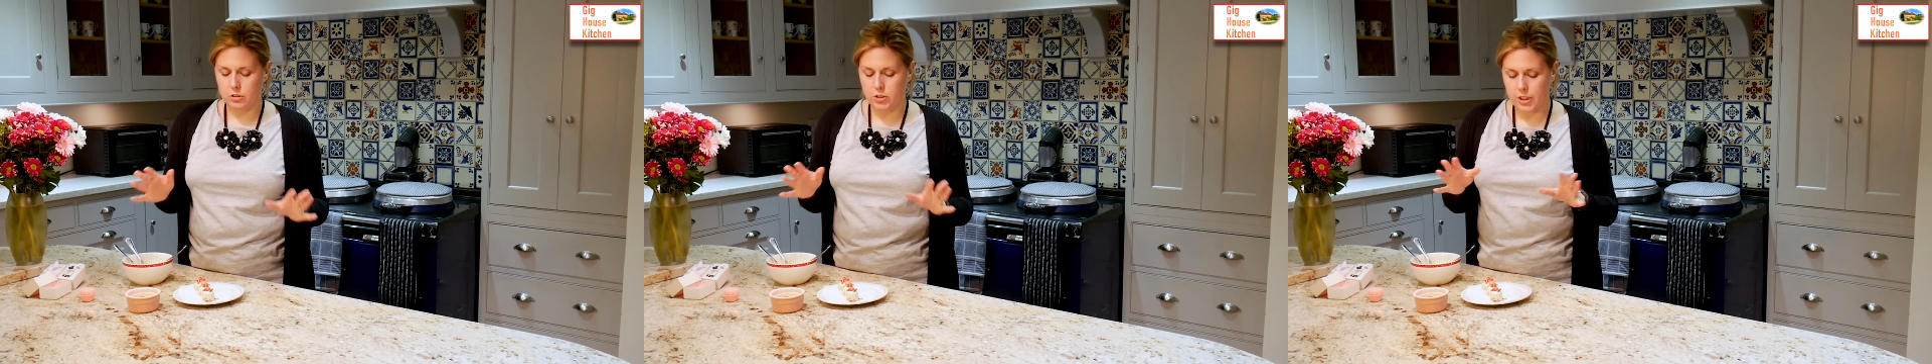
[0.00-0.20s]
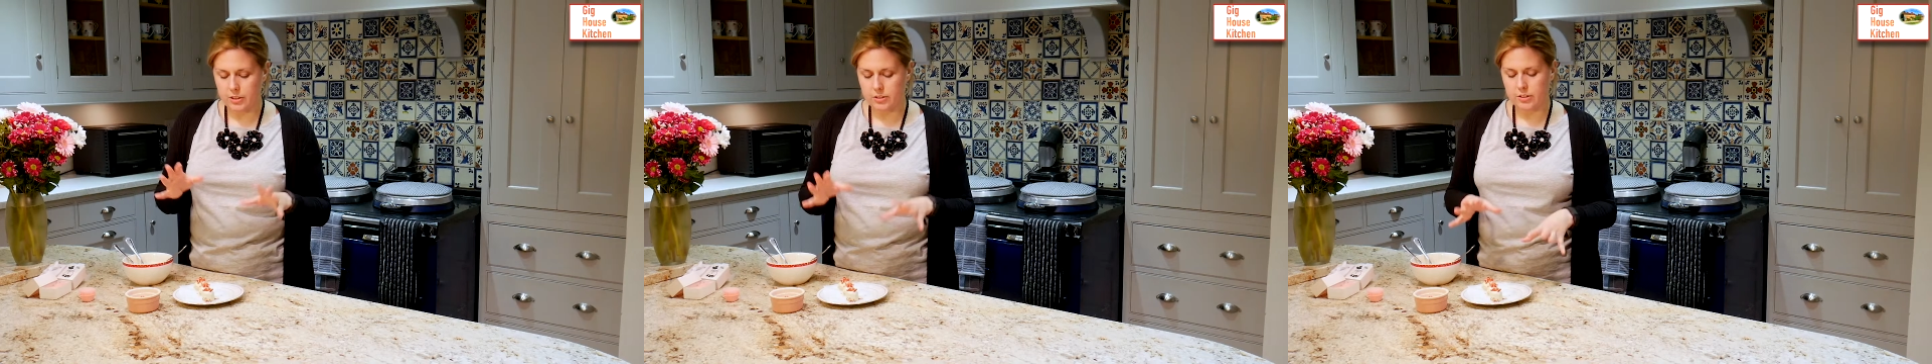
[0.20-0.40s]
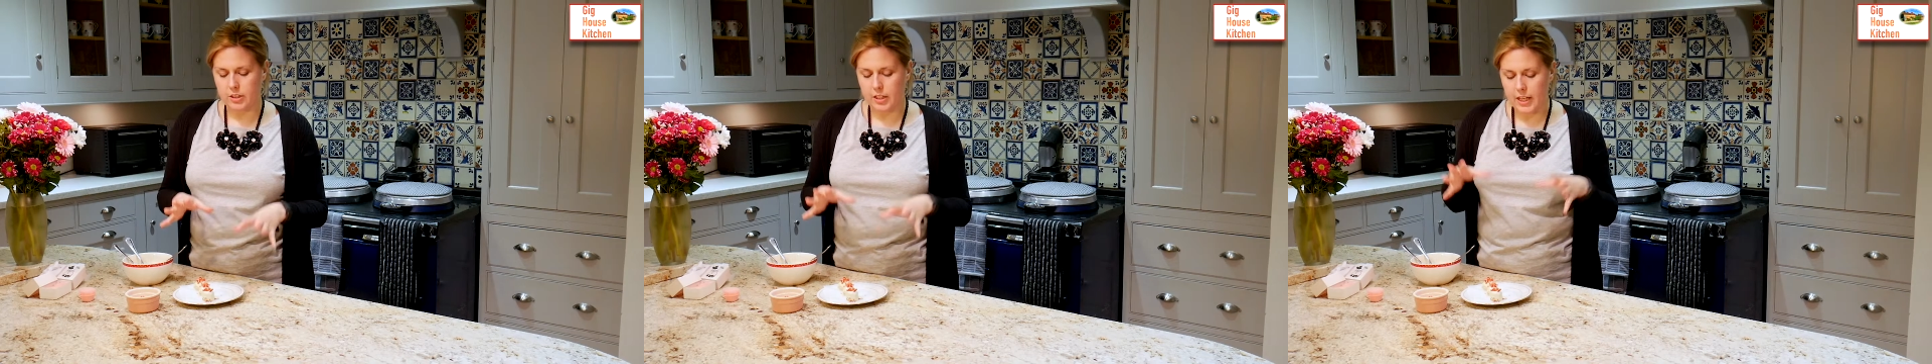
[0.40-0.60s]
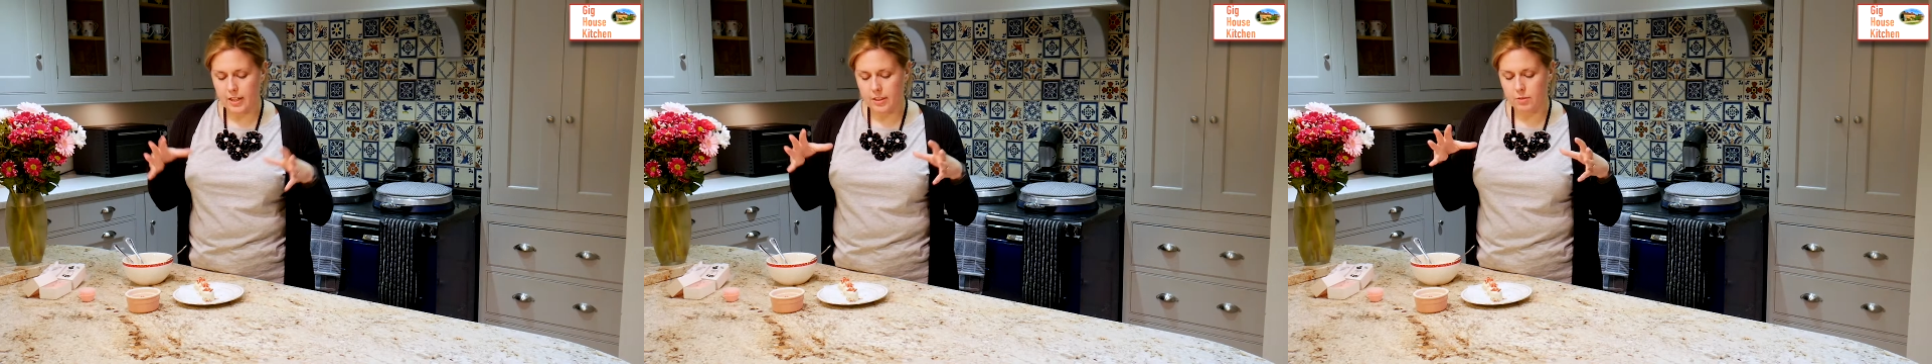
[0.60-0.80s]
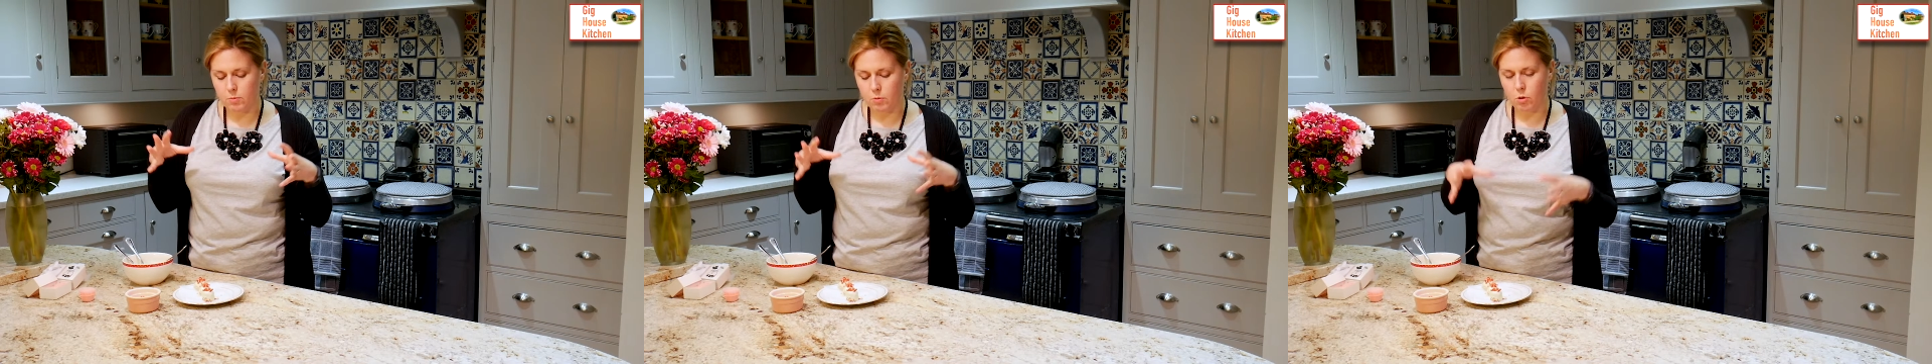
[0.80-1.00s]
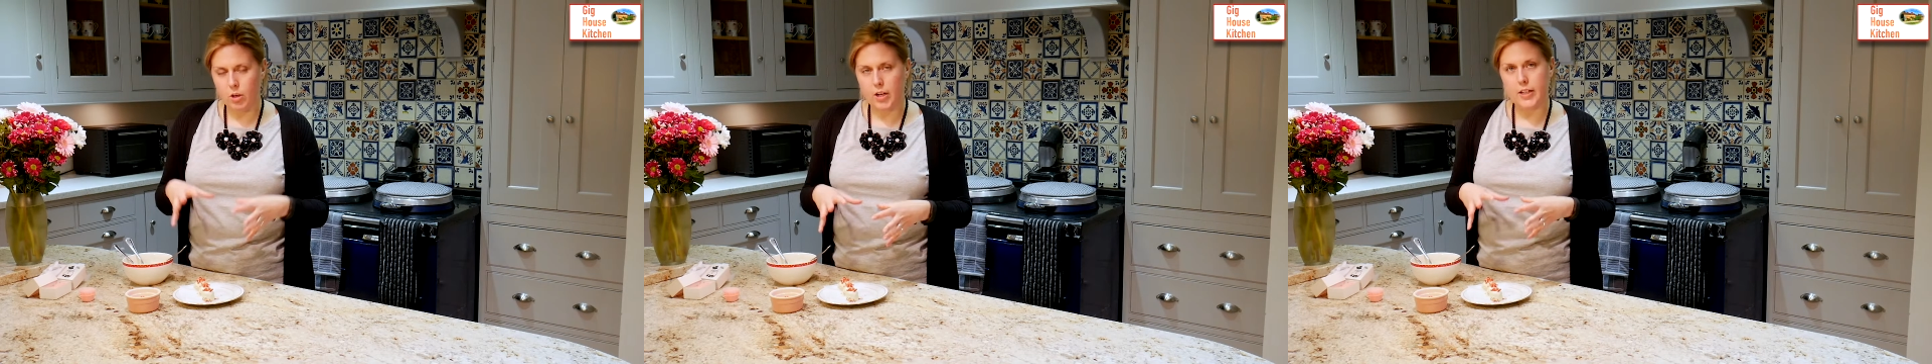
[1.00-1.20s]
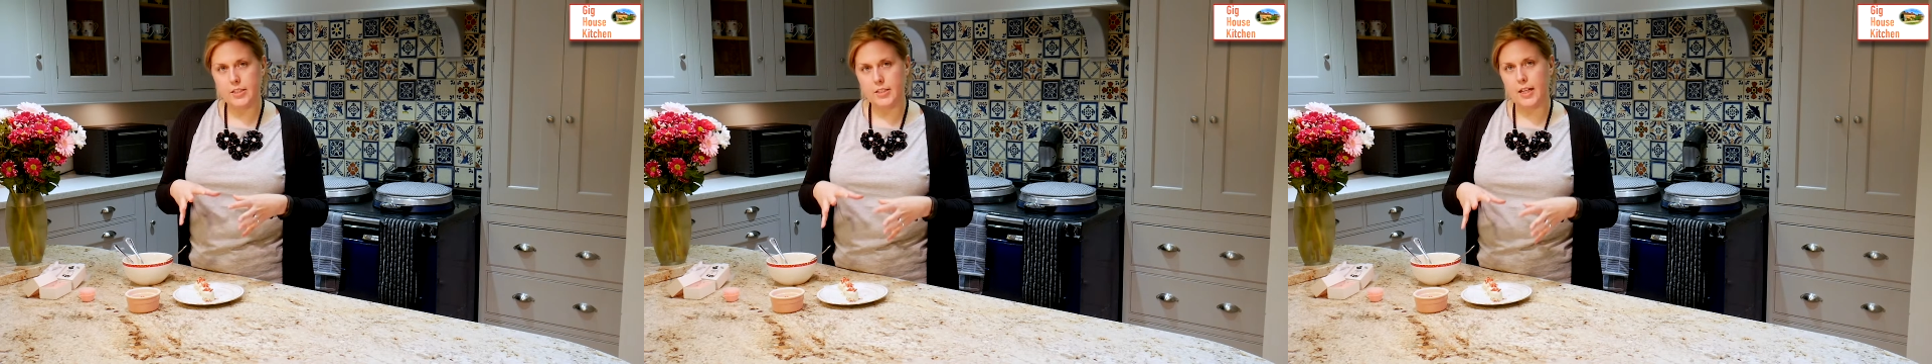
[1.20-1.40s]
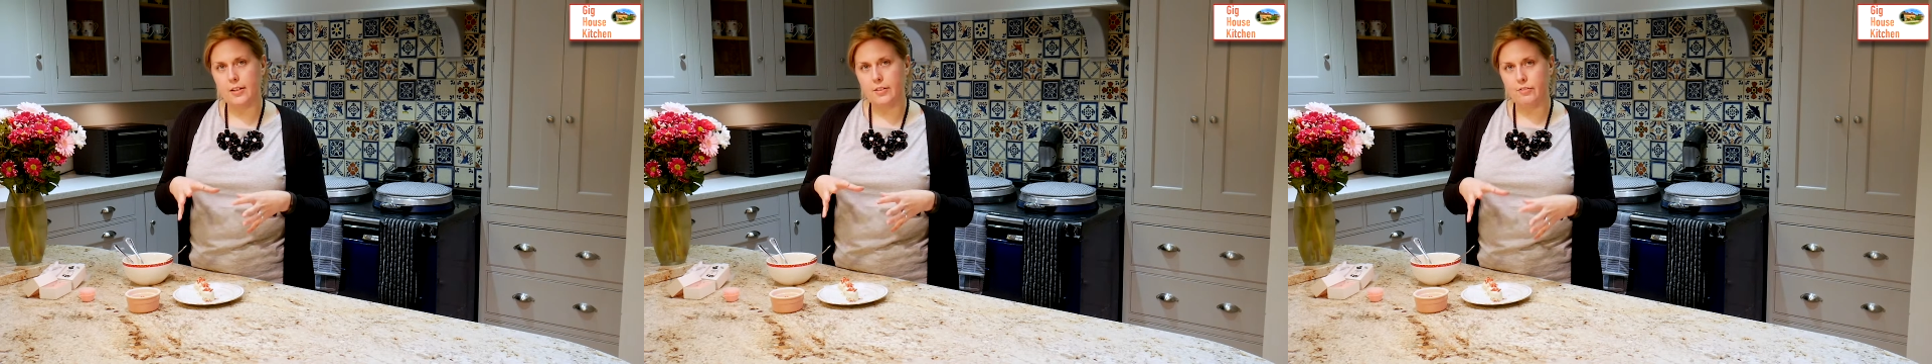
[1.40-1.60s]
just to get them right
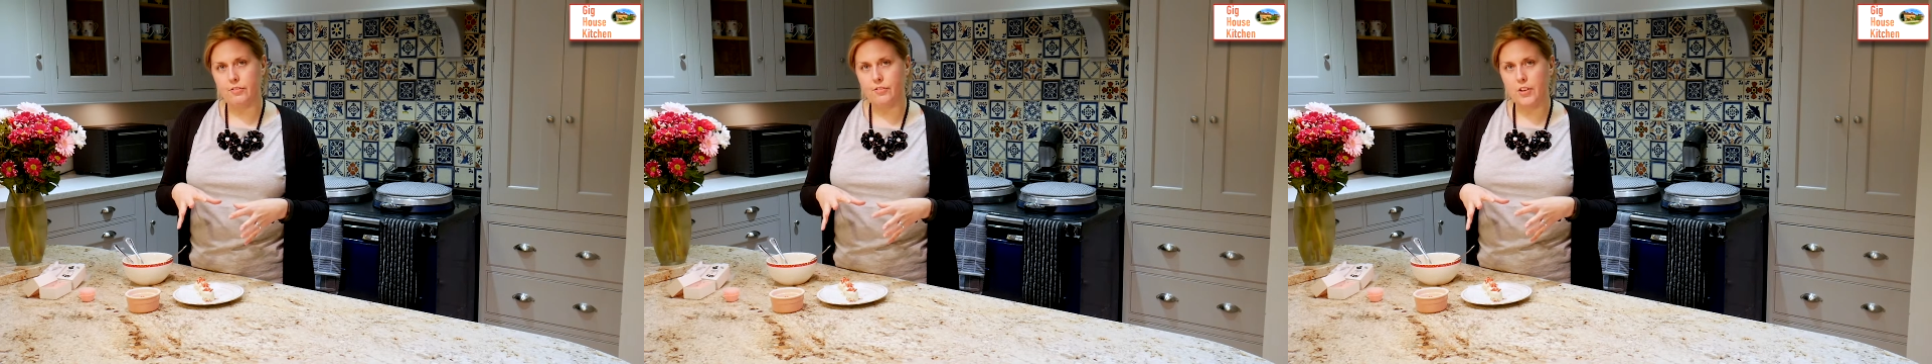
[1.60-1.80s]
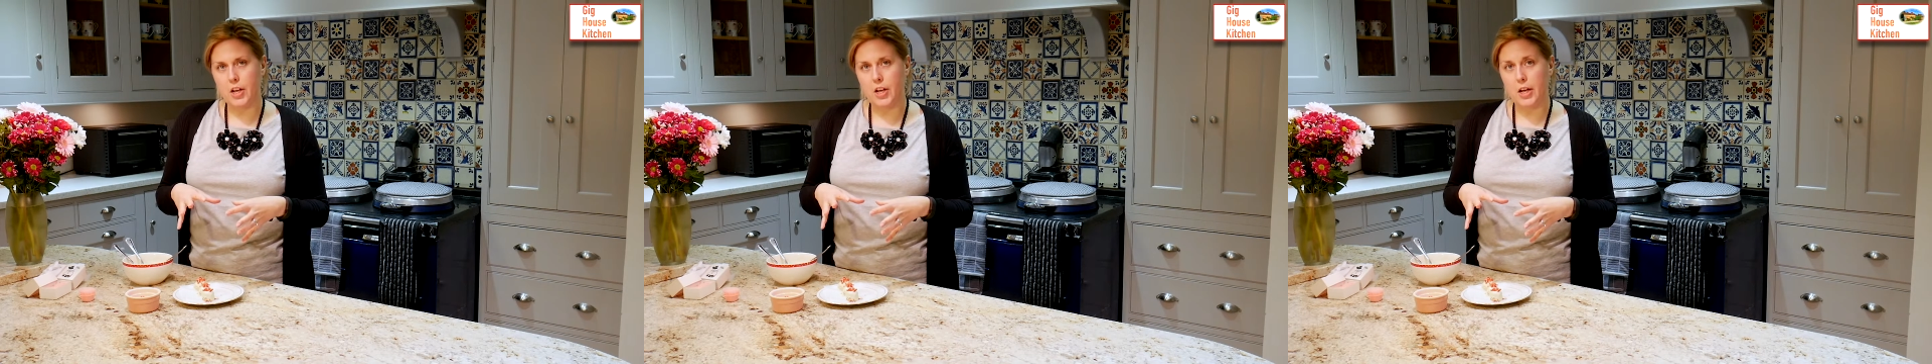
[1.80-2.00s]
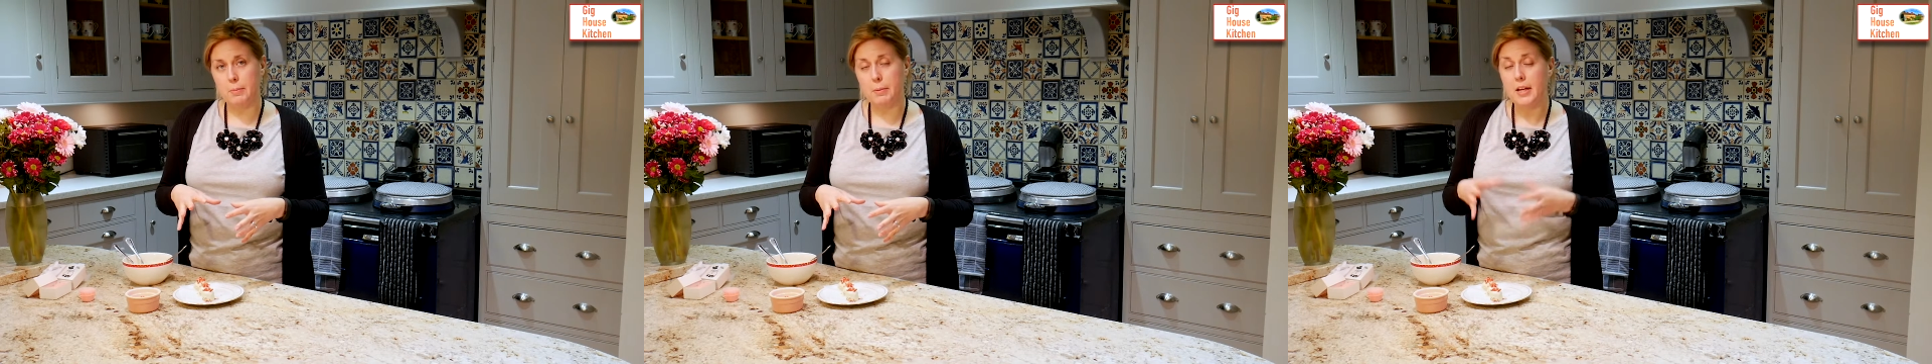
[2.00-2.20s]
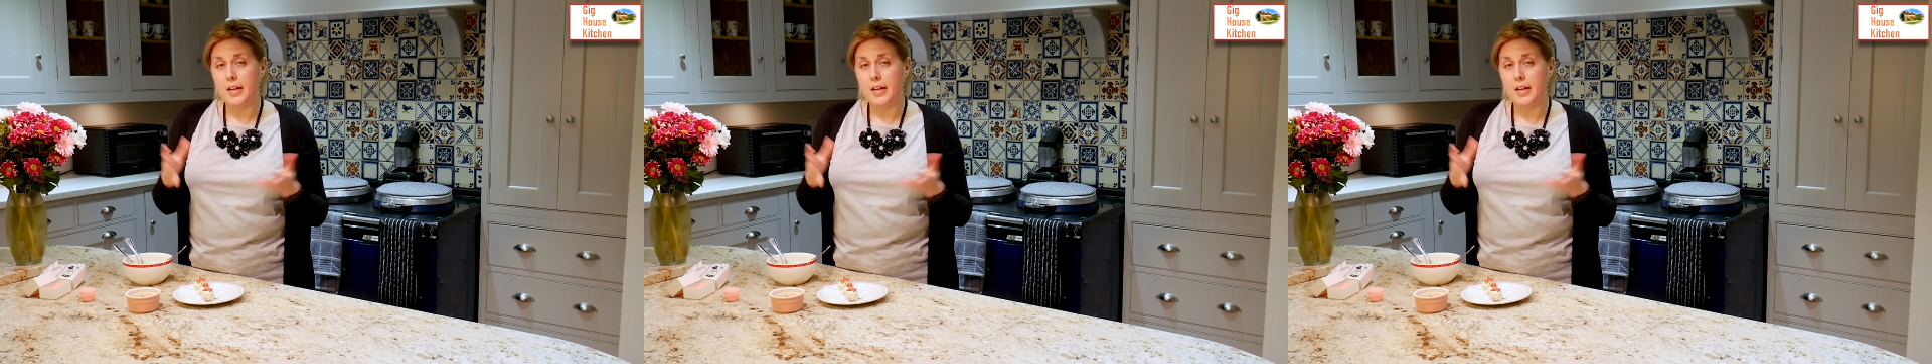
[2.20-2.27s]
down and firm,